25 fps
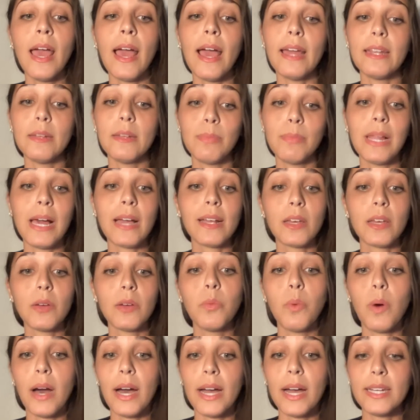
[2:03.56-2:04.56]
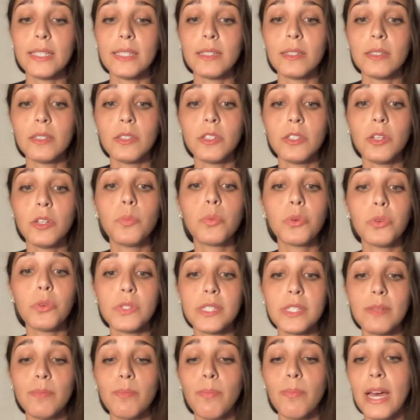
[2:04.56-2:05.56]
and black and white, the
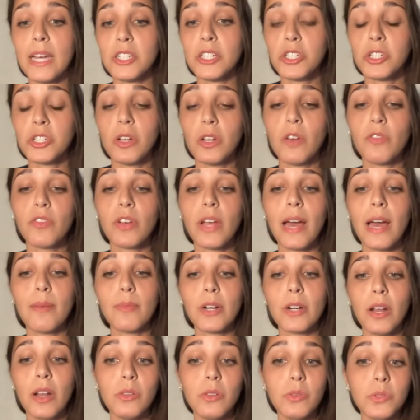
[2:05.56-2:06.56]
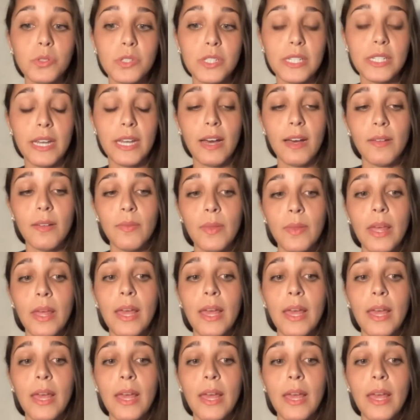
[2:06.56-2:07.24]
bruising passion of Camera Lucida,